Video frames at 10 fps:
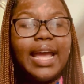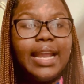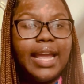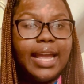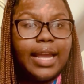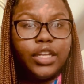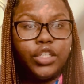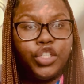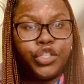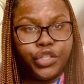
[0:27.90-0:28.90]
ahead
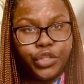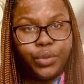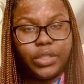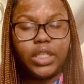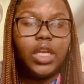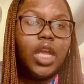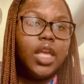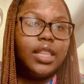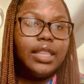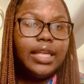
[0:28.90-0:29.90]
and shoot
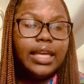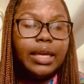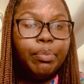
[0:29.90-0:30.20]
the